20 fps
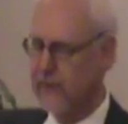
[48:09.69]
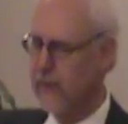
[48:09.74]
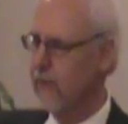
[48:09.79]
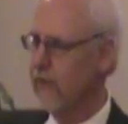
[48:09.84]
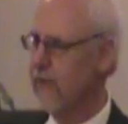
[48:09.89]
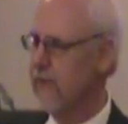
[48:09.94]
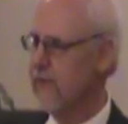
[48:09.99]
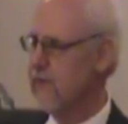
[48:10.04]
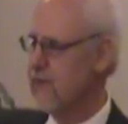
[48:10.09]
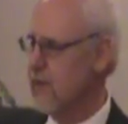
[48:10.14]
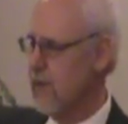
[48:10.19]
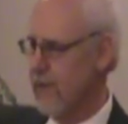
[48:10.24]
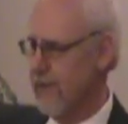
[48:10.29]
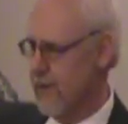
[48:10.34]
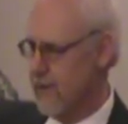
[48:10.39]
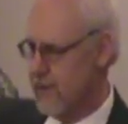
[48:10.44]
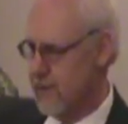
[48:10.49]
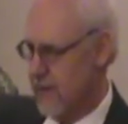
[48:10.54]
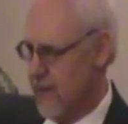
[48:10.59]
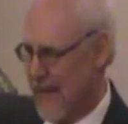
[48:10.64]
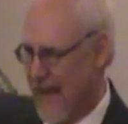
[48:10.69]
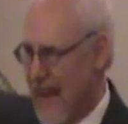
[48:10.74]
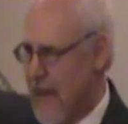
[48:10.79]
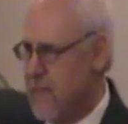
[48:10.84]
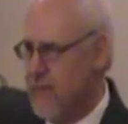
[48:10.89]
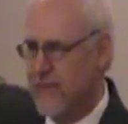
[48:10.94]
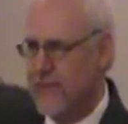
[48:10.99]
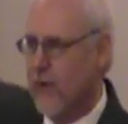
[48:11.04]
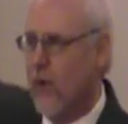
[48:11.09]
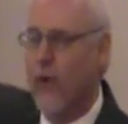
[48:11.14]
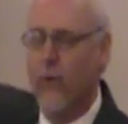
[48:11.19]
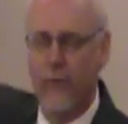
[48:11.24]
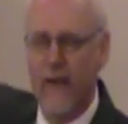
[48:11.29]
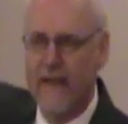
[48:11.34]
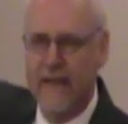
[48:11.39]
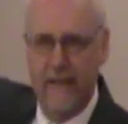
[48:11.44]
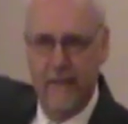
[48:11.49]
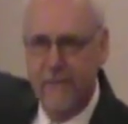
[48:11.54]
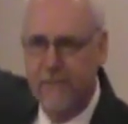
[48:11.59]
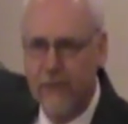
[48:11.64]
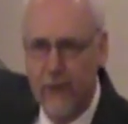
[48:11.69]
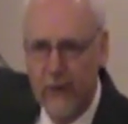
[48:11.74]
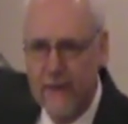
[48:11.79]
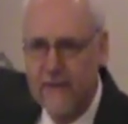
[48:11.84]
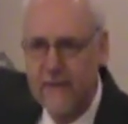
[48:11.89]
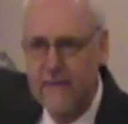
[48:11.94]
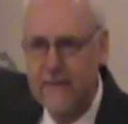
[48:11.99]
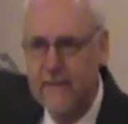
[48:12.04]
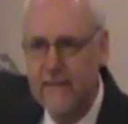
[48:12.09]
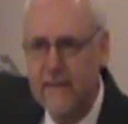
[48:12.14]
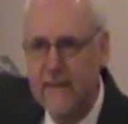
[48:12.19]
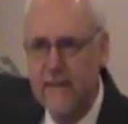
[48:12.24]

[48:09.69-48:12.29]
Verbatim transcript: So this, this the game is already afoot.